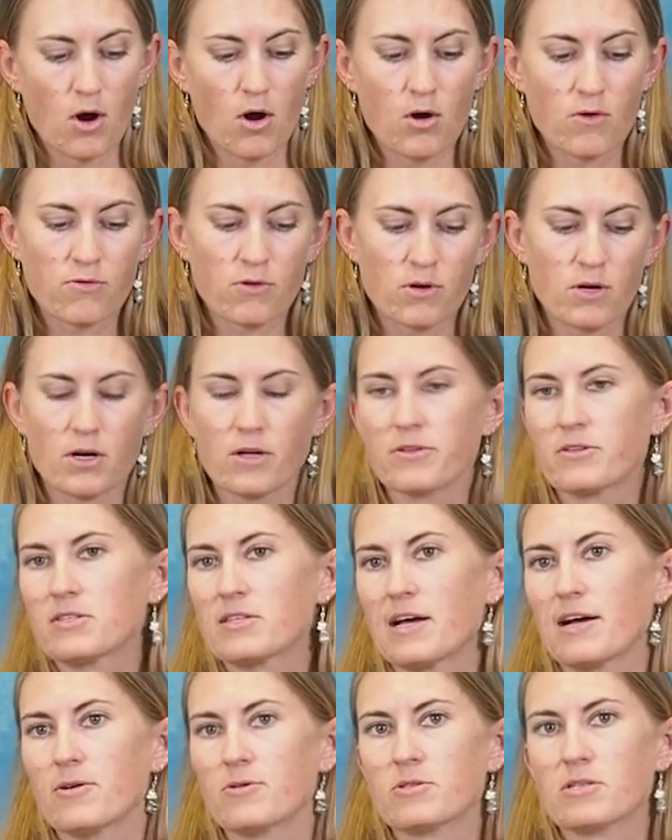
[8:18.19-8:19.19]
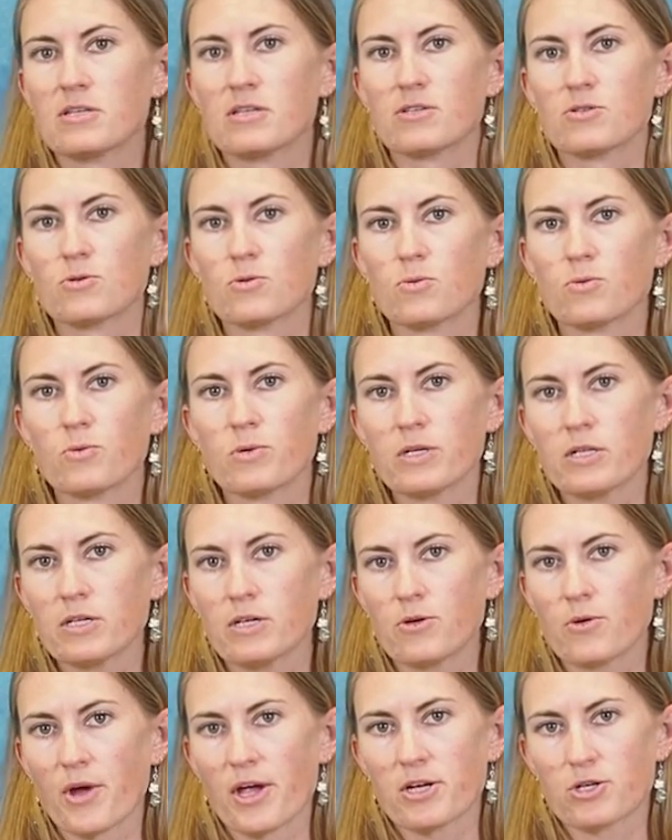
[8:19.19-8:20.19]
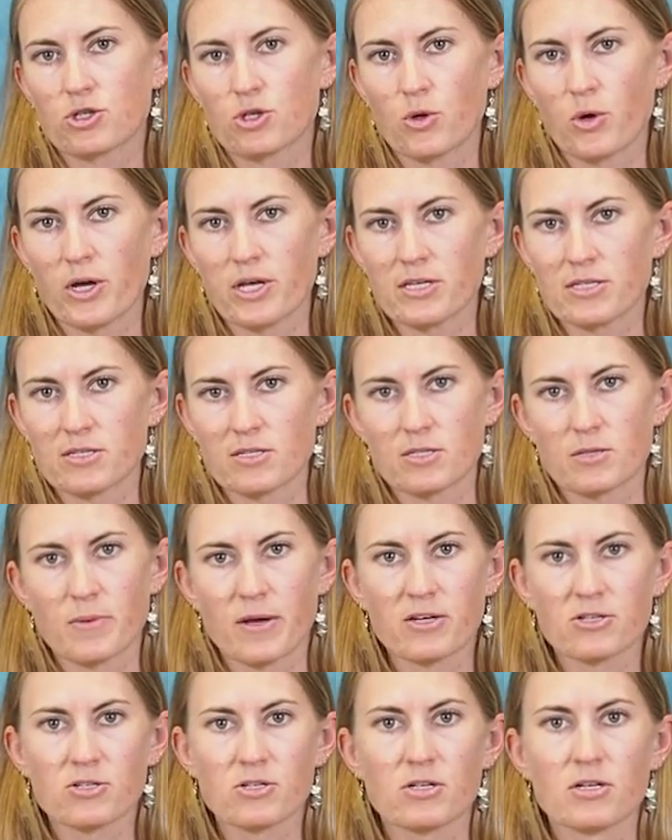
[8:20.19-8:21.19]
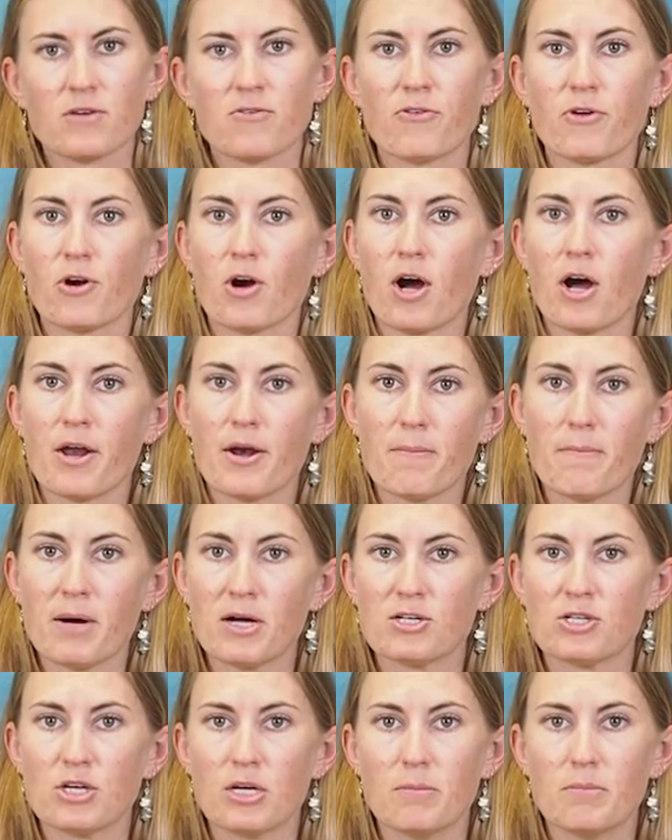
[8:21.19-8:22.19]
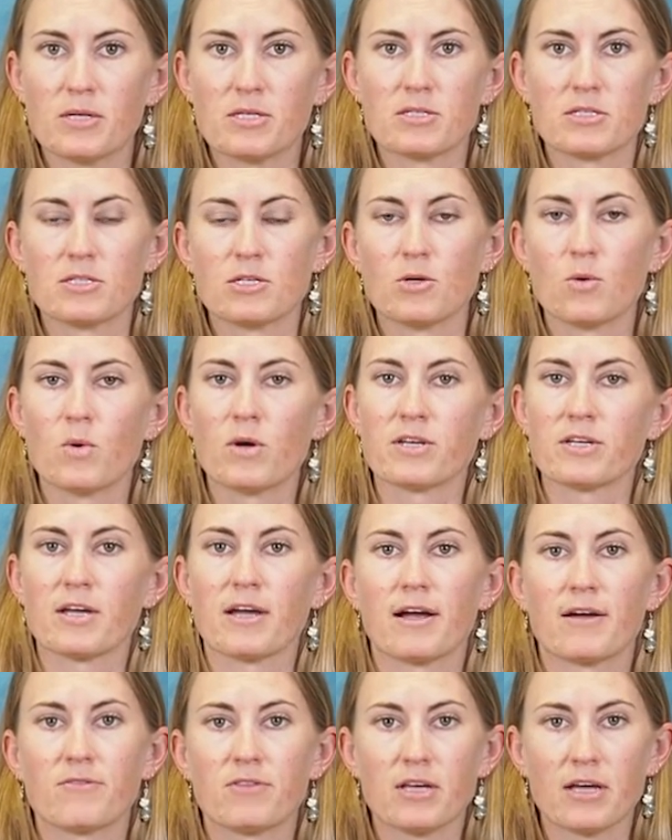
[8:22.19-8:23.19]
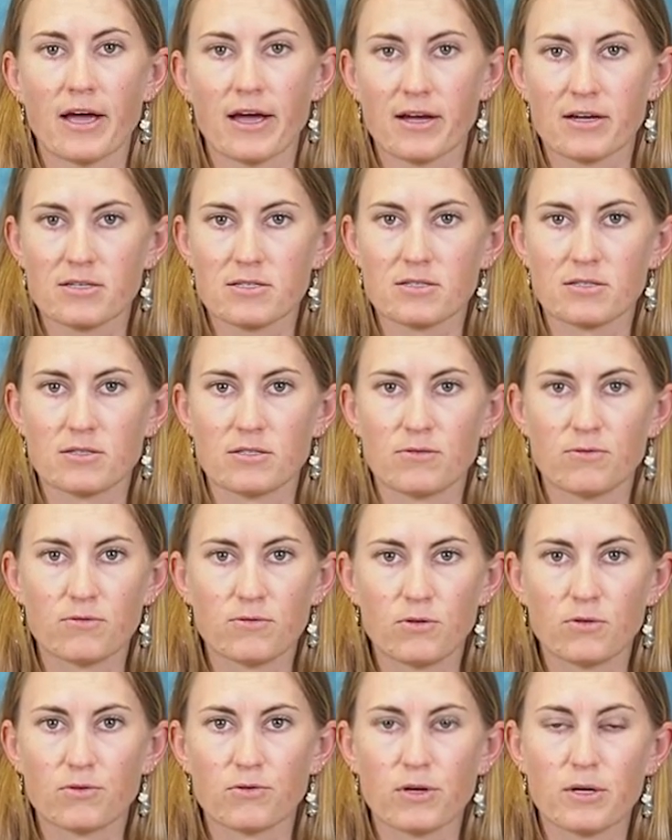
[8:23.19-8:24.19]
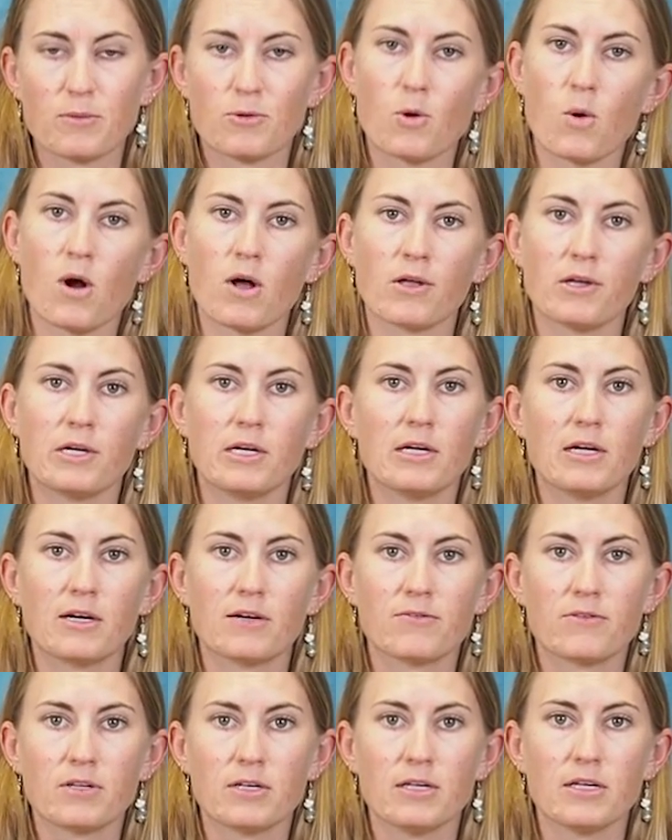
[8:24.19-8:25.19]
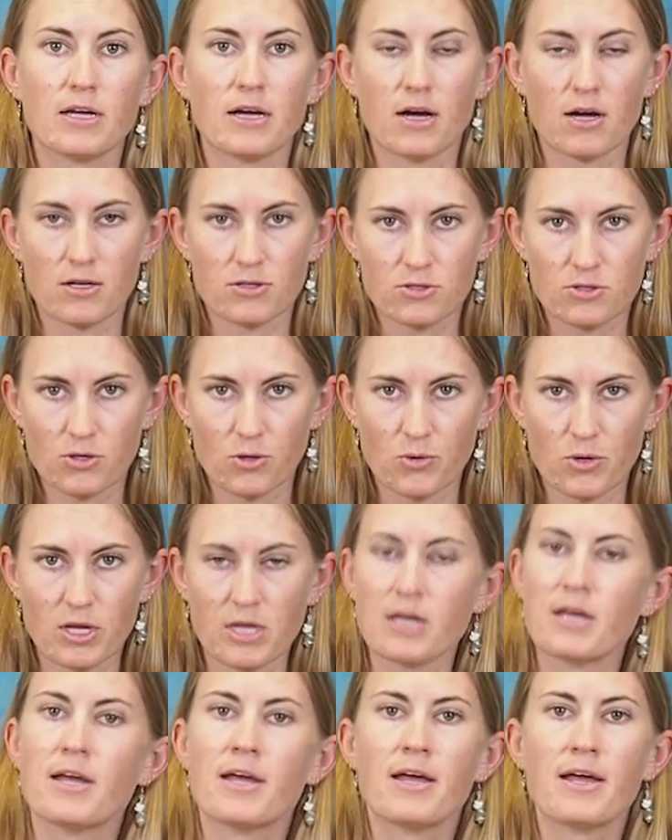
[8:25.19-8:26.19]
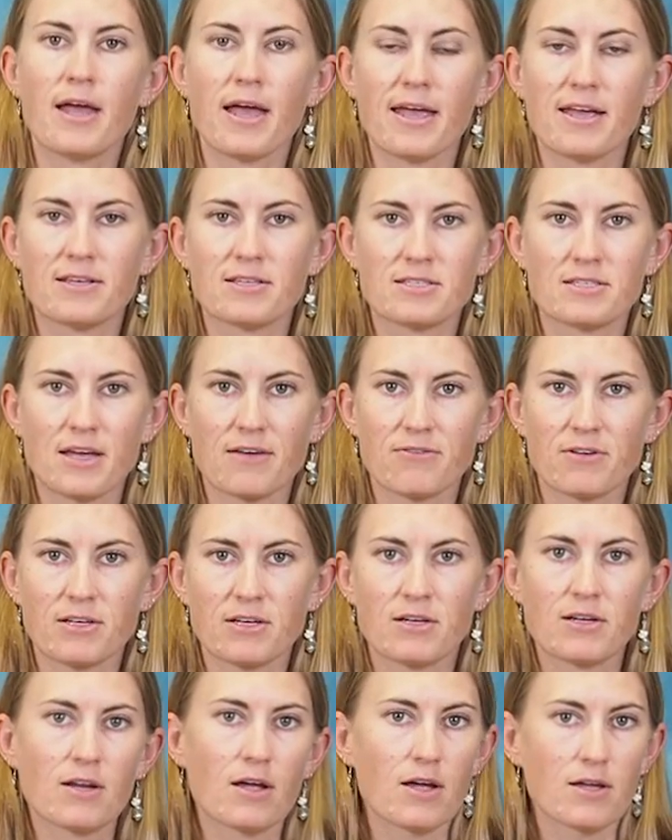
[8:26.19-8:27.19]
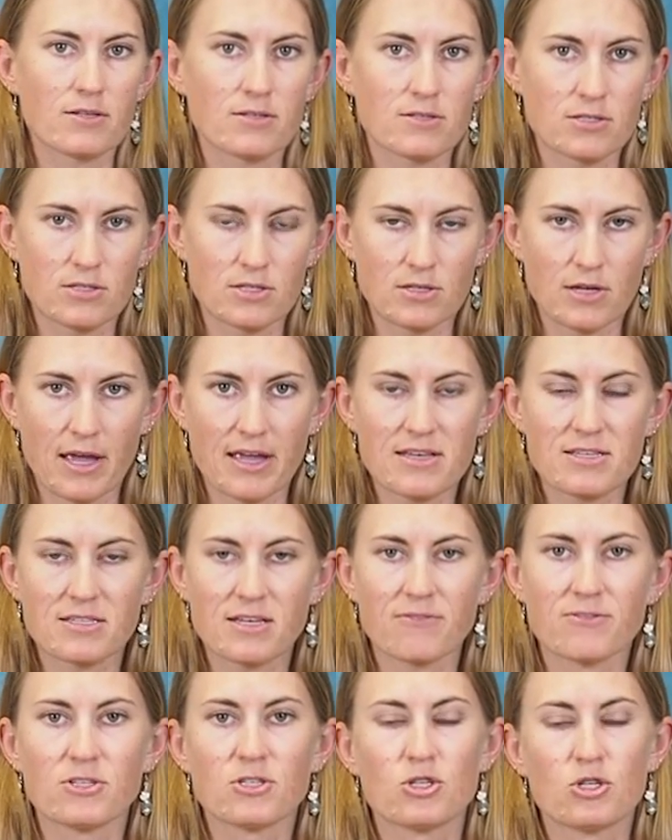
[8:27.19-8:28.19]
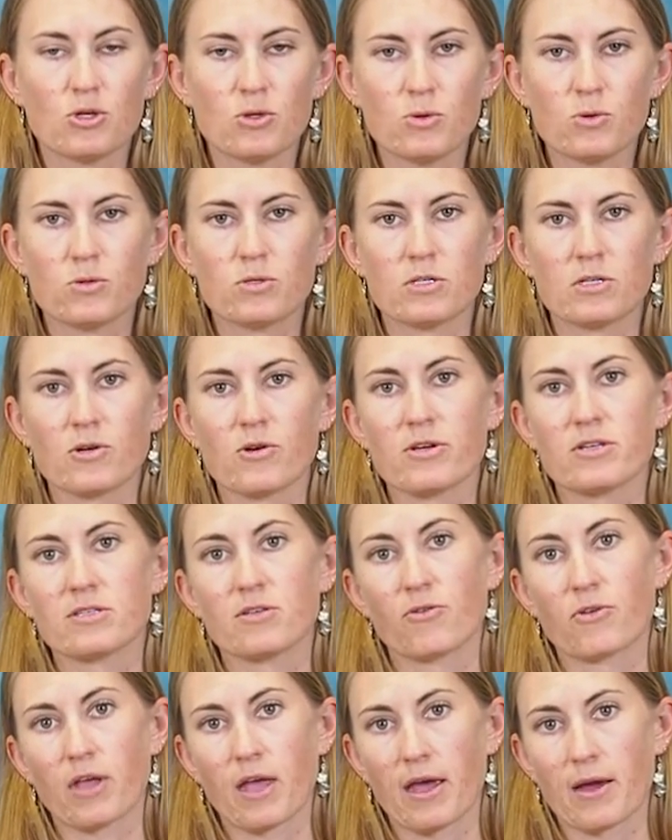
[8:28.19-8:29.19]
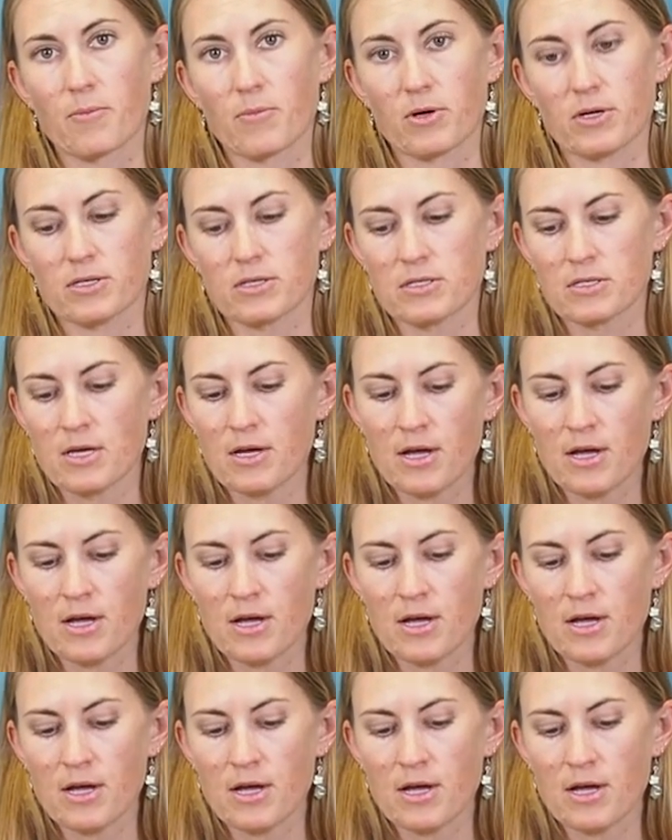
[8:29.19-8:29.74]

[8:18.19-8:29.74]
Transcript: Overall, this housing is a really great choice, especially if you're on a budget but still want to have the excellent full-frame quality of the Sony A7 II series of cameras.